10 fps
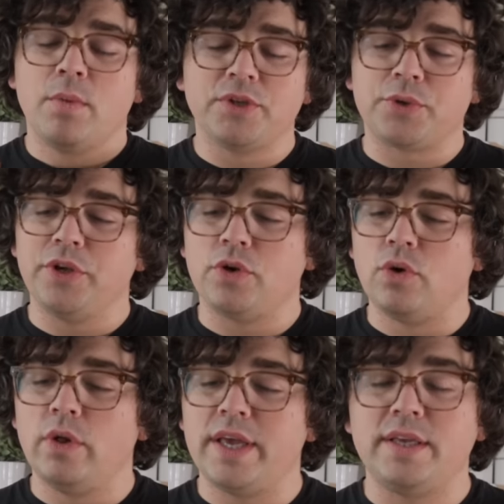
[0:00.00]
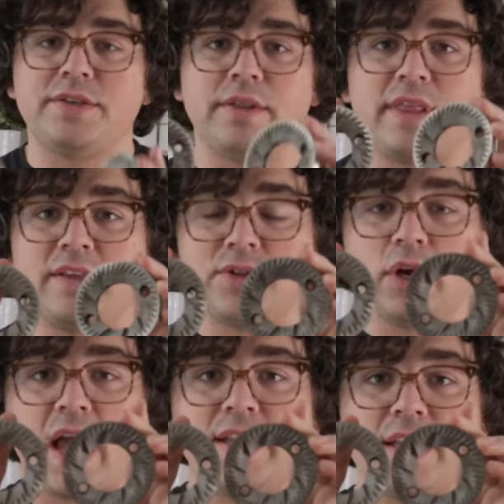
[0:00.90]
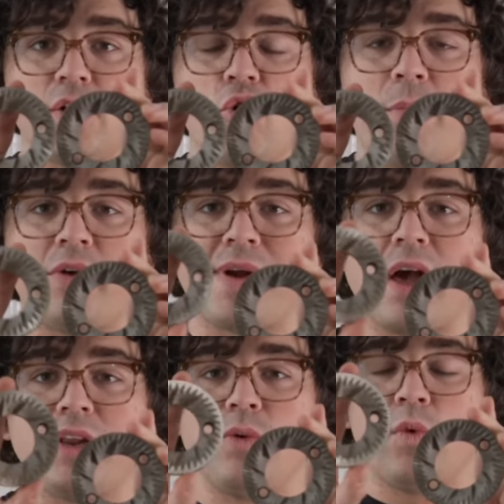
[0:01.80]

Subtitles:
What's really cool is these look identical, but in reality,